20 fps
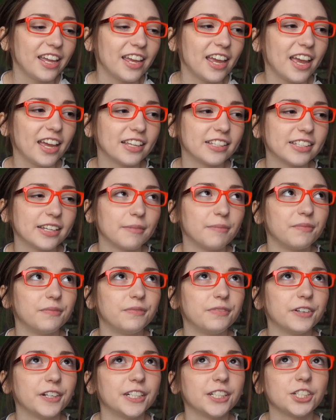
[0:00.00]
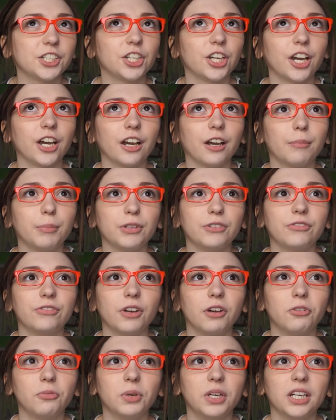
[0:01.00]
and I'm pretty sure I'll be
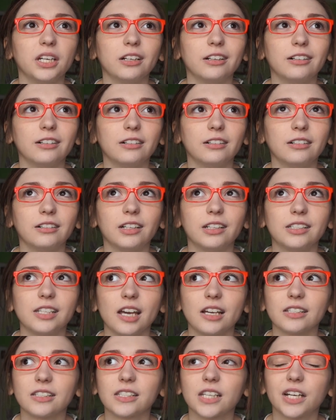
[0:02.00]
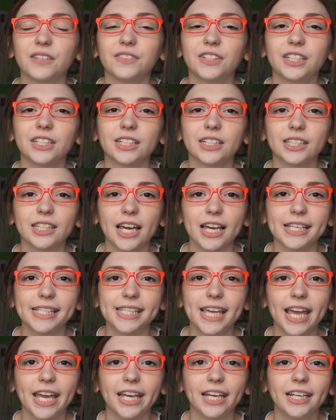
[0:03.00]
filming a dance cover that
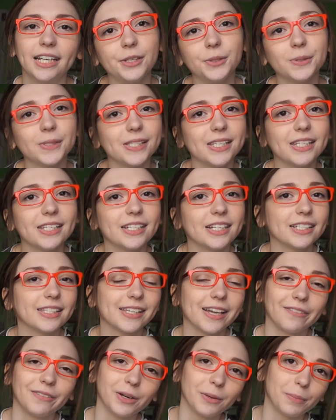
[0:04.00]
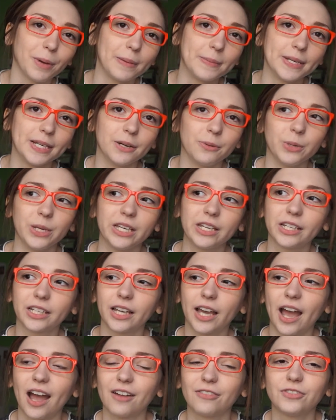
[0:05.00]
day. You'll see the dance cover probably a week
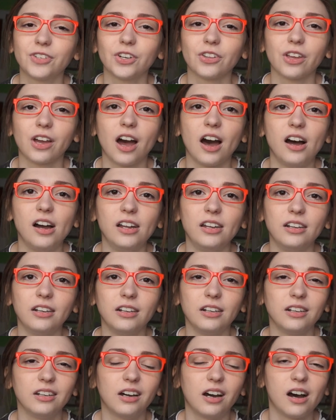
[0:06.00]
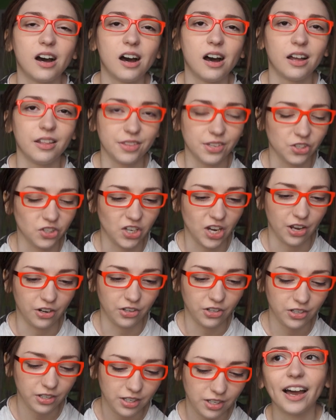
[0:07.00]
after the con on this
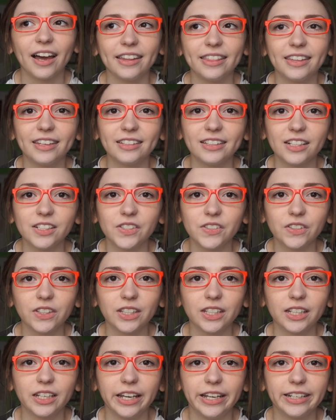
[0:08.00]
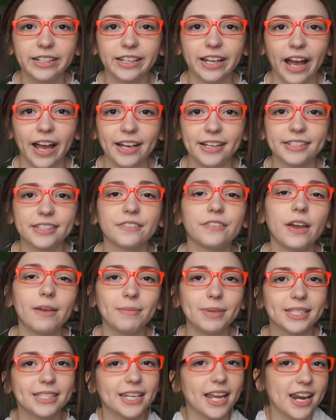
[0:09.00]
channel. I think that's really it, guys. If I
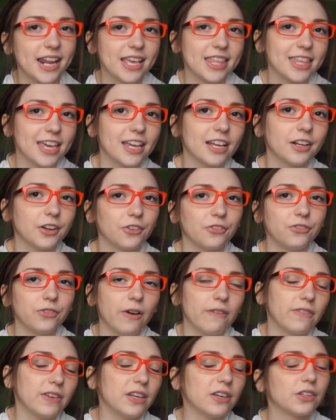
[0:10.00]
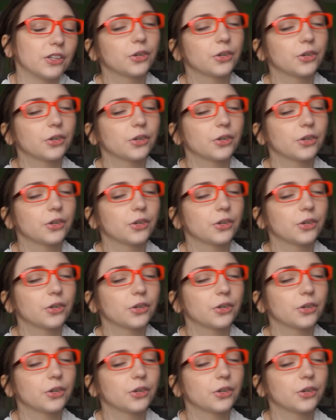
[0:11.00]
missed anything or if you have any other